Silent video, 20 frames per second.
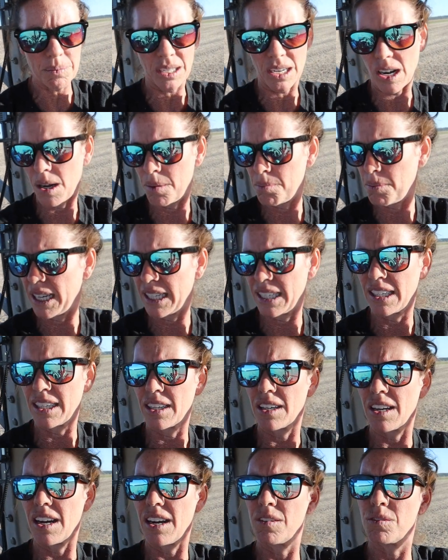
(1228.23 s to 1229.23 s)
the combine
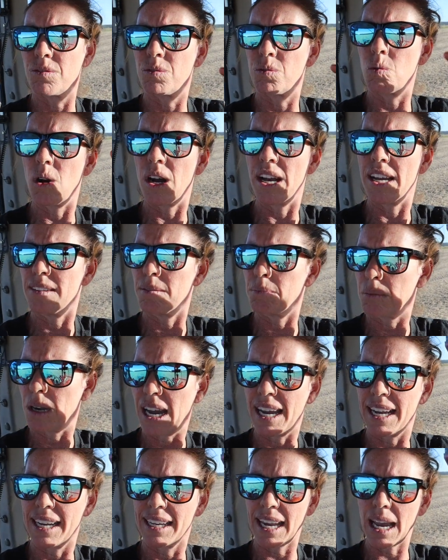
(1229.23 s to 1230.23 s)
here of what
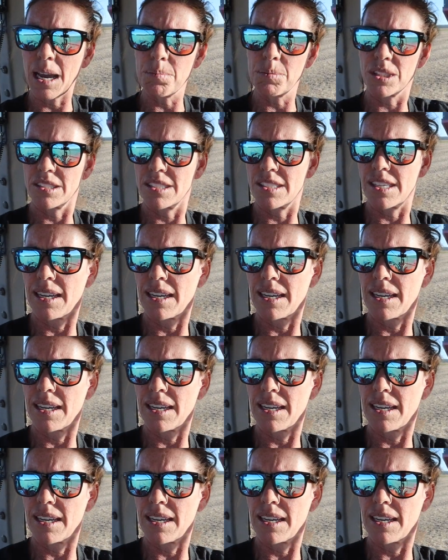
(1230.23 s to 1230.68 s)
my cab looks